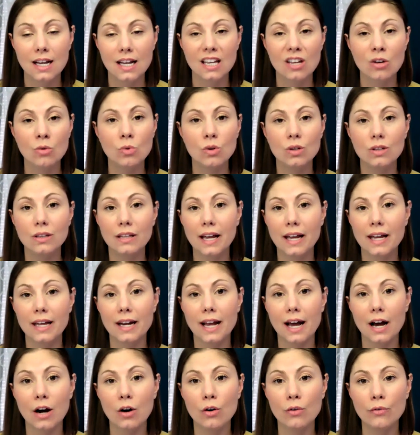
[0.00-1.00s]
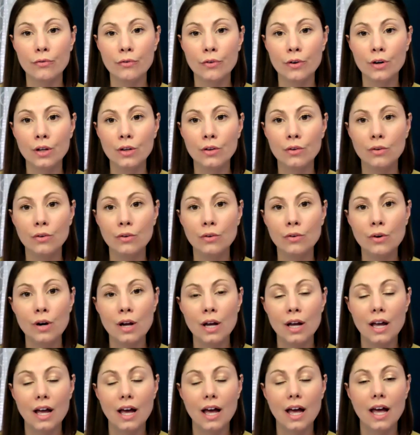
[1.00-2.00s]
It will lay it out for you,
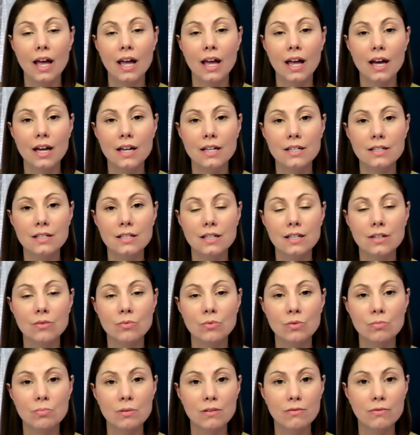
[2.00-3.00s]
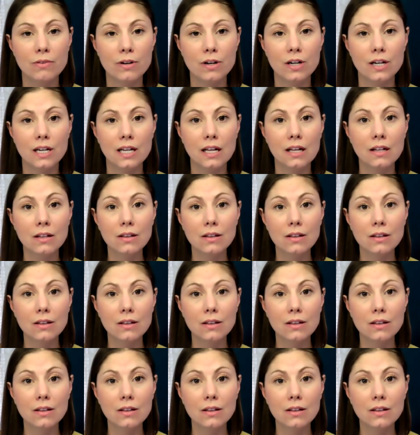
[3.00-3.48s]
and it will be very